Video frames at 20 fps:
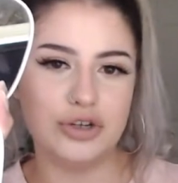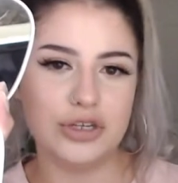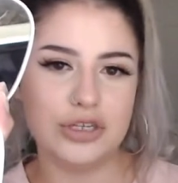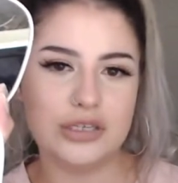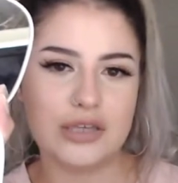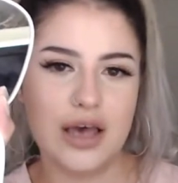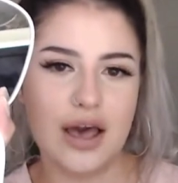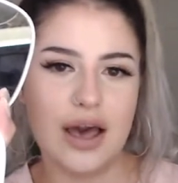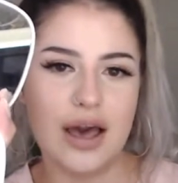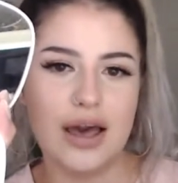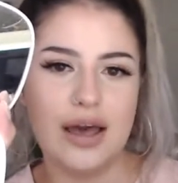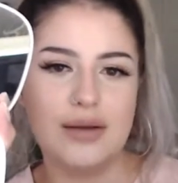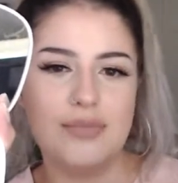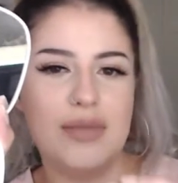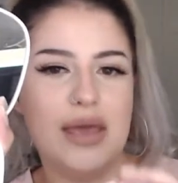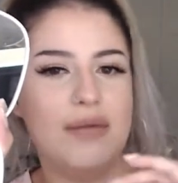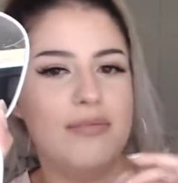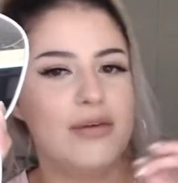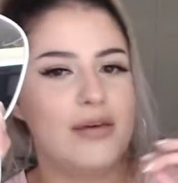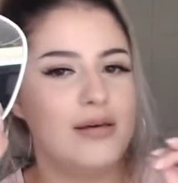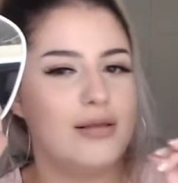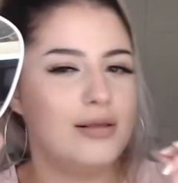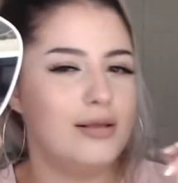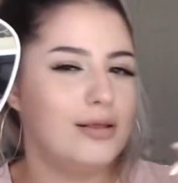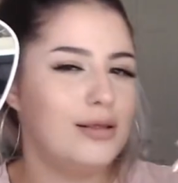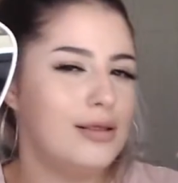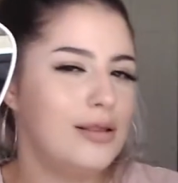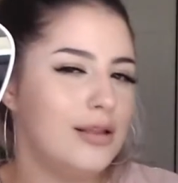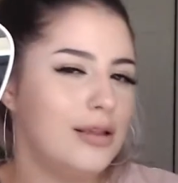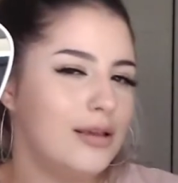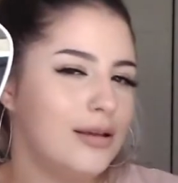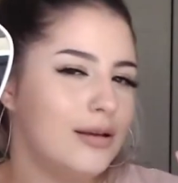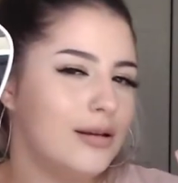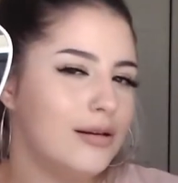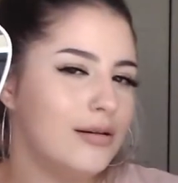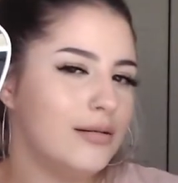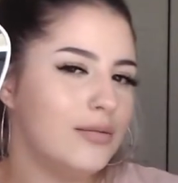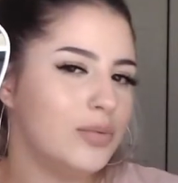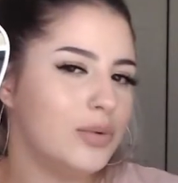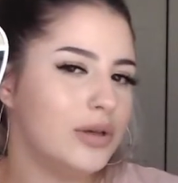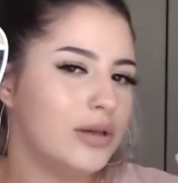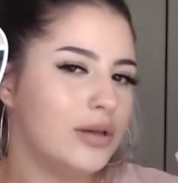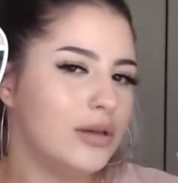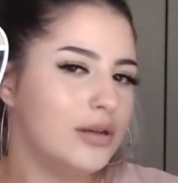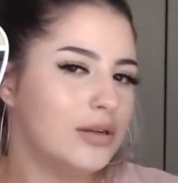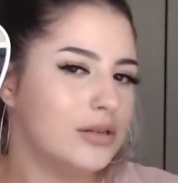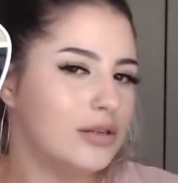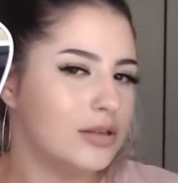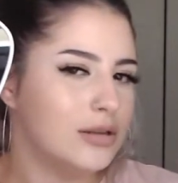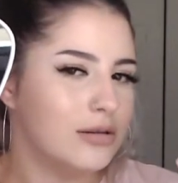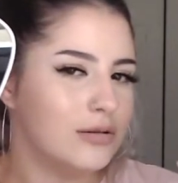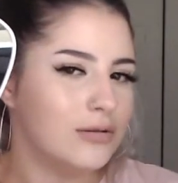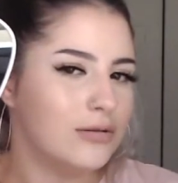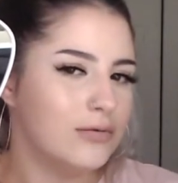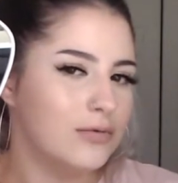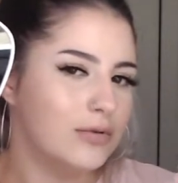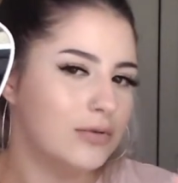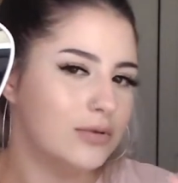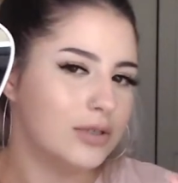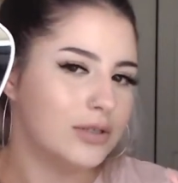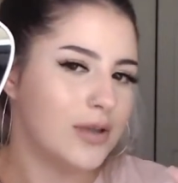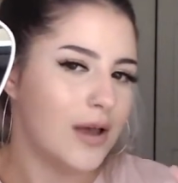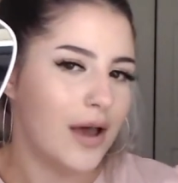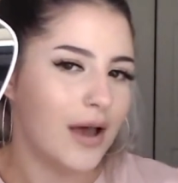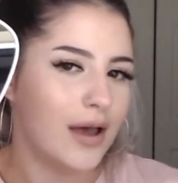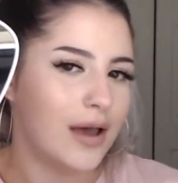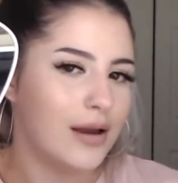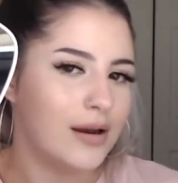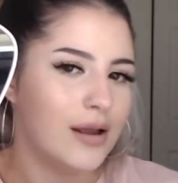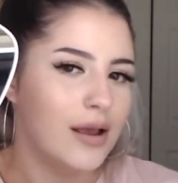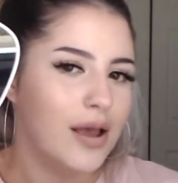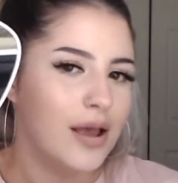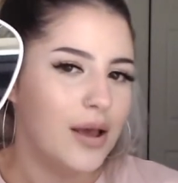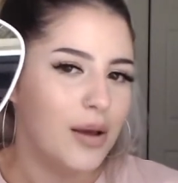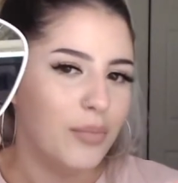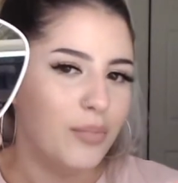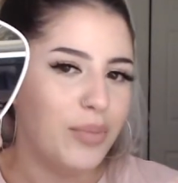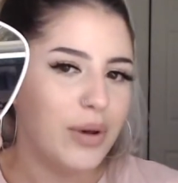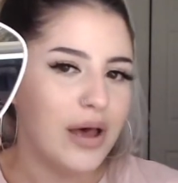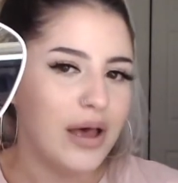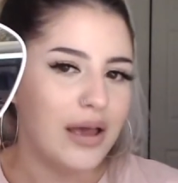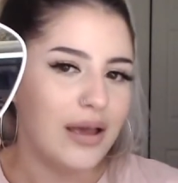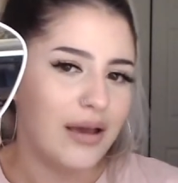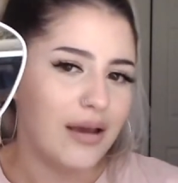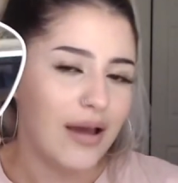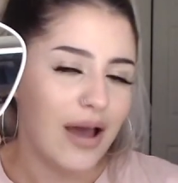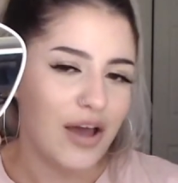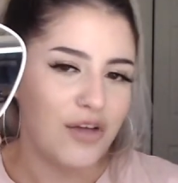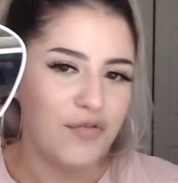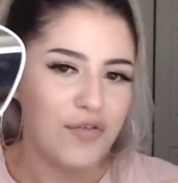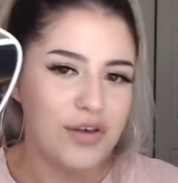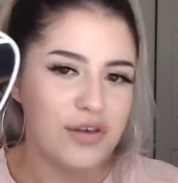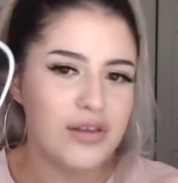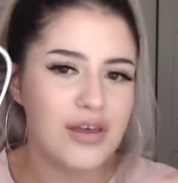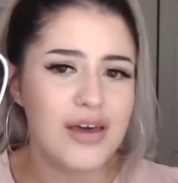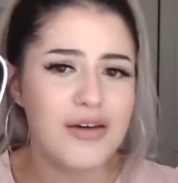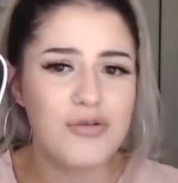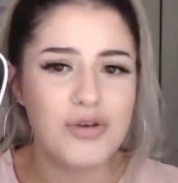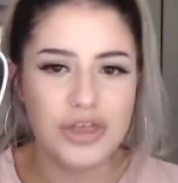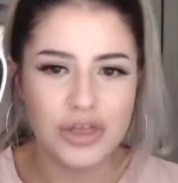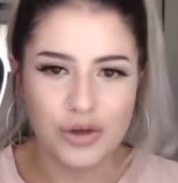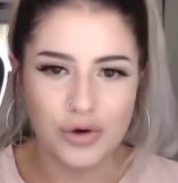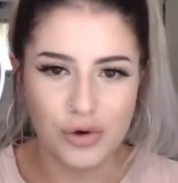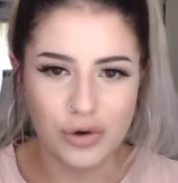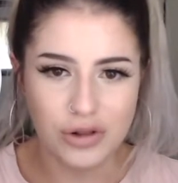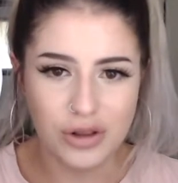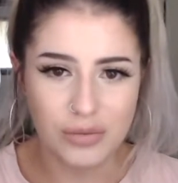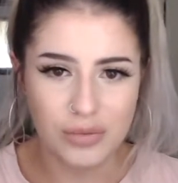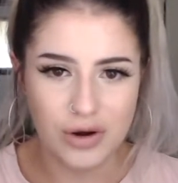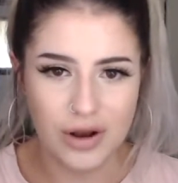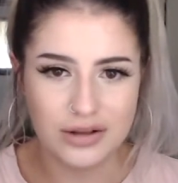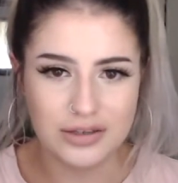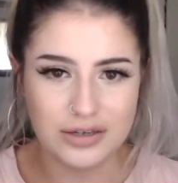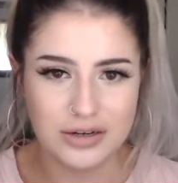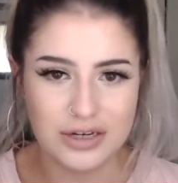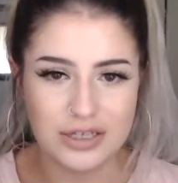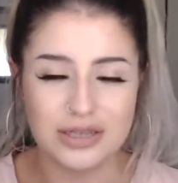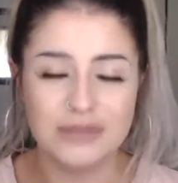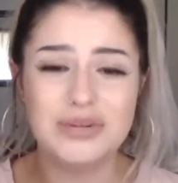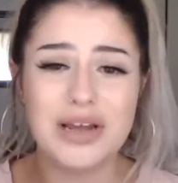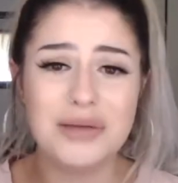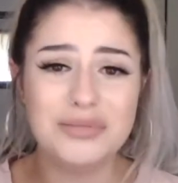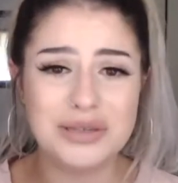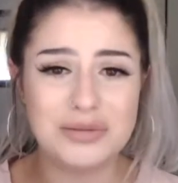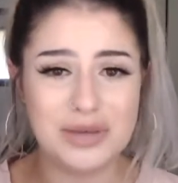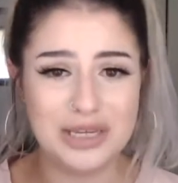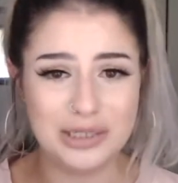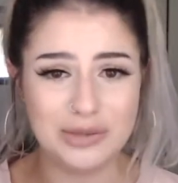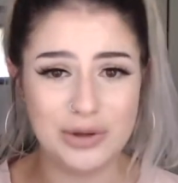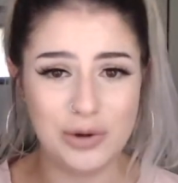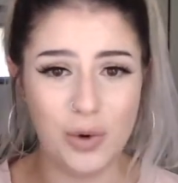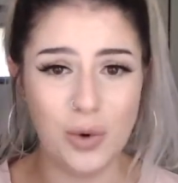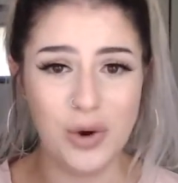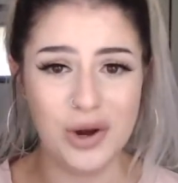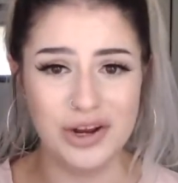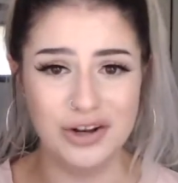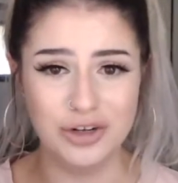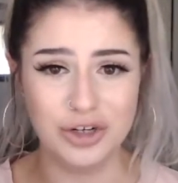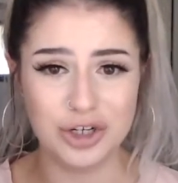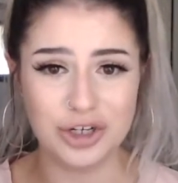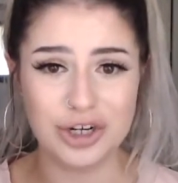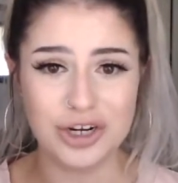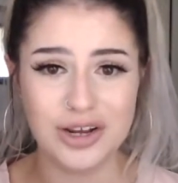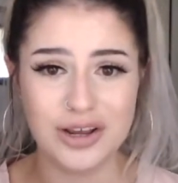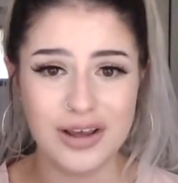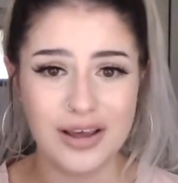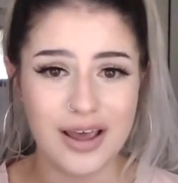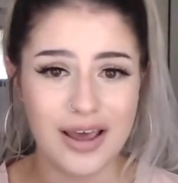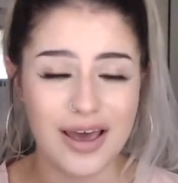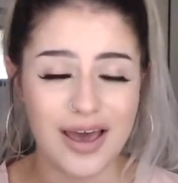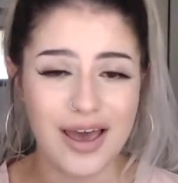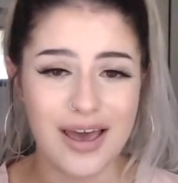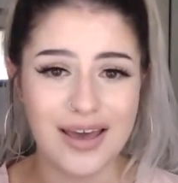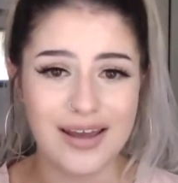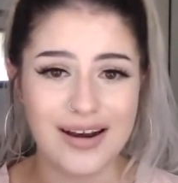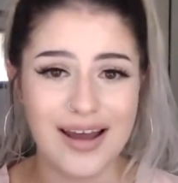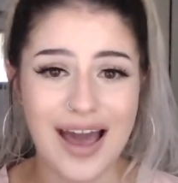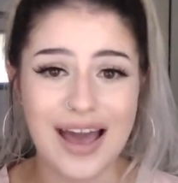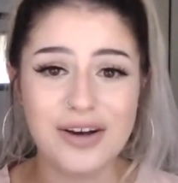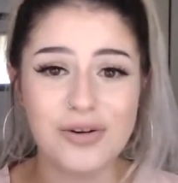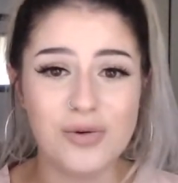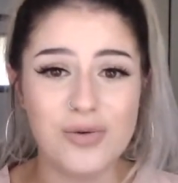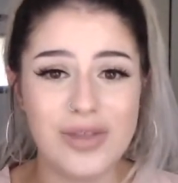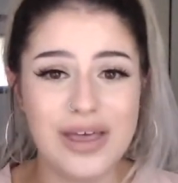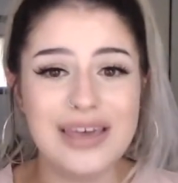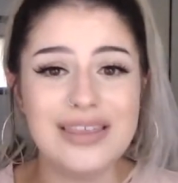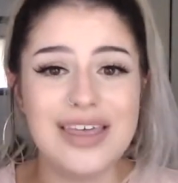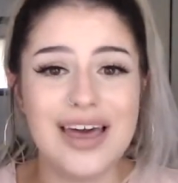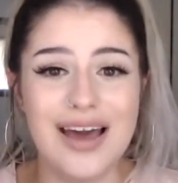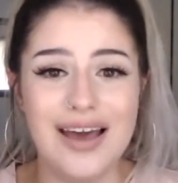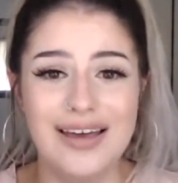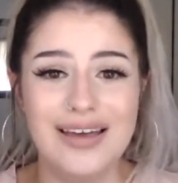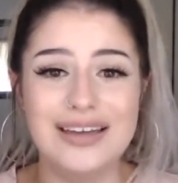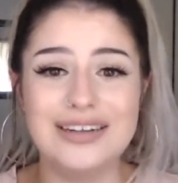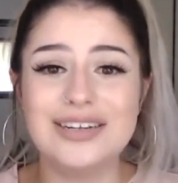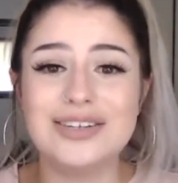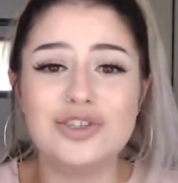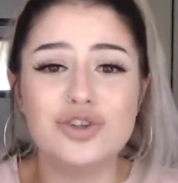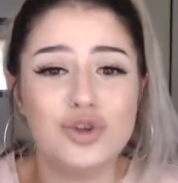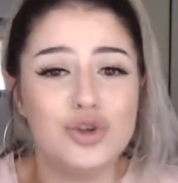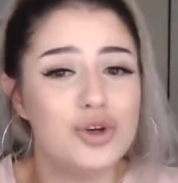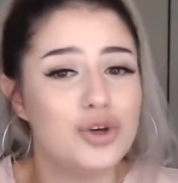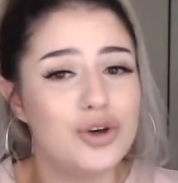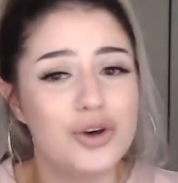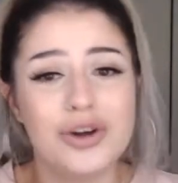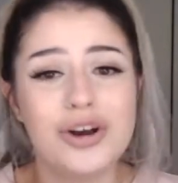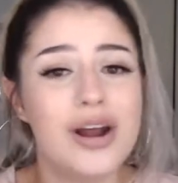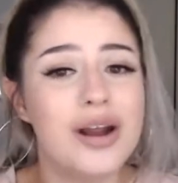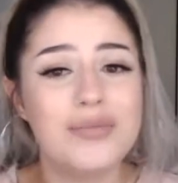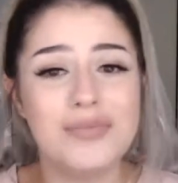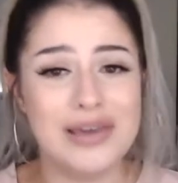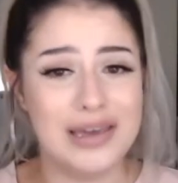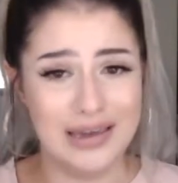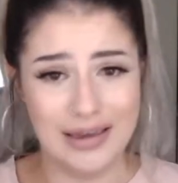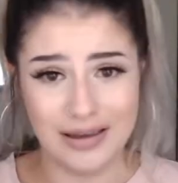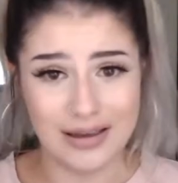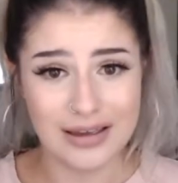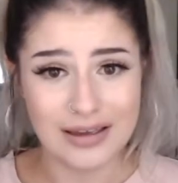side, maybe a little bit into the cool side, but I feel like with the Hoola bronzer, sometimes it makes me orange, and I don't like that. It doesn't look good on me.